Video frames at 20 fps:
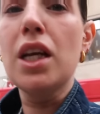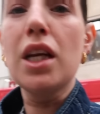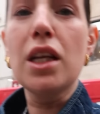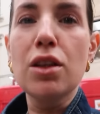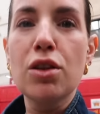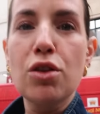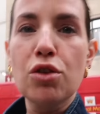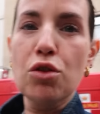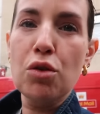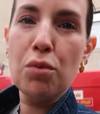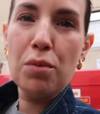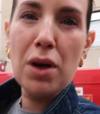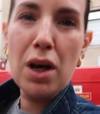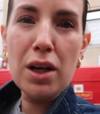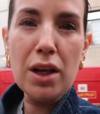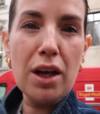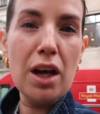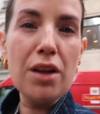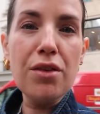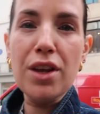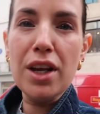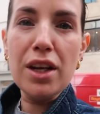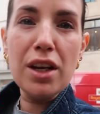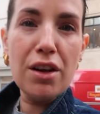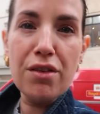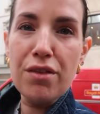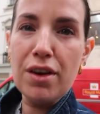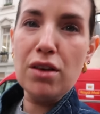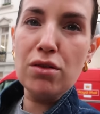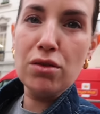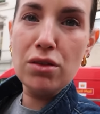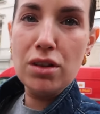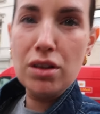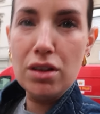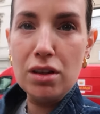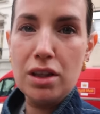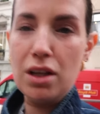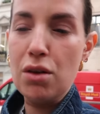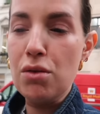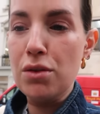in store, but then I found
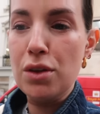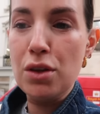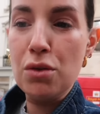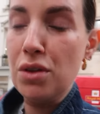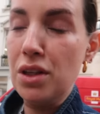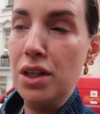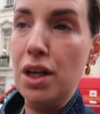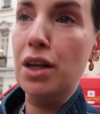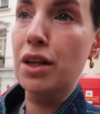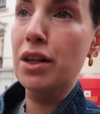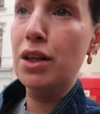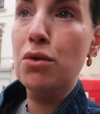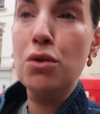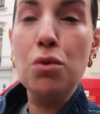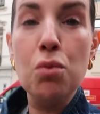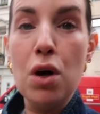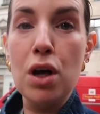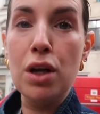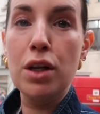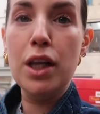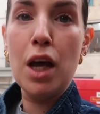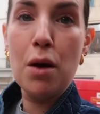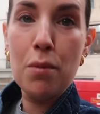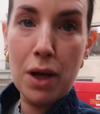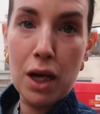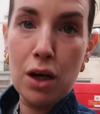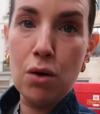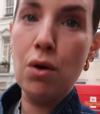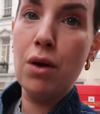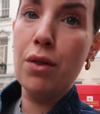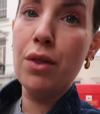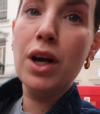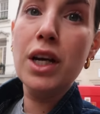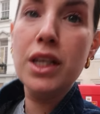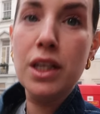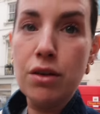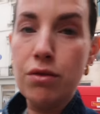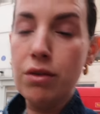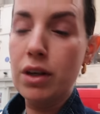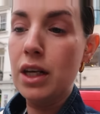there, there was none. There was one, that black one, that I
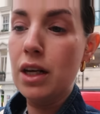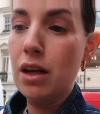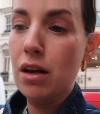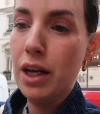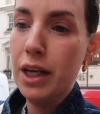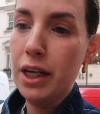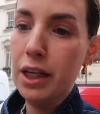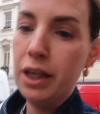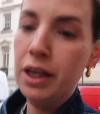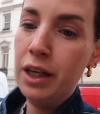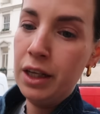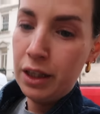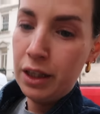did really like.